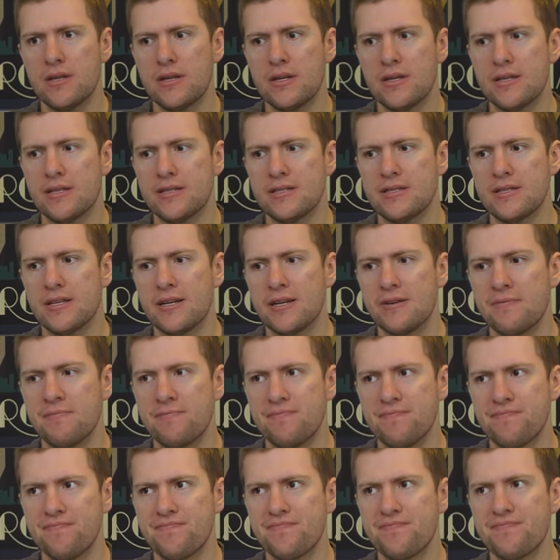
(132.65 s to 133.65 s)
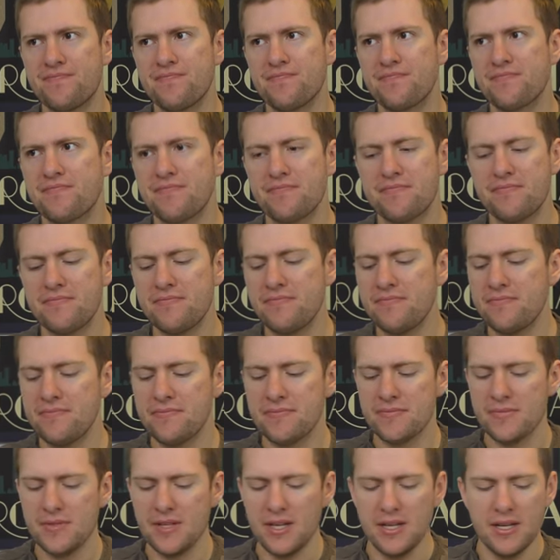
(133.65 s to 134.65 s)
It's um,
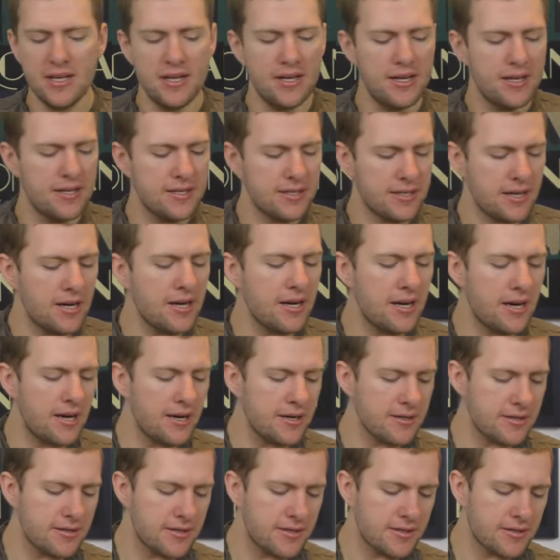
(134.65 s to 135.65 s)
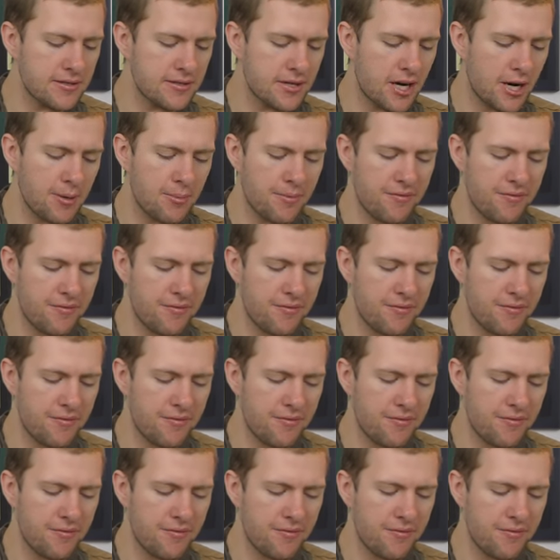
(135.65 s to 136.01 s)
it's kind of hard to describe.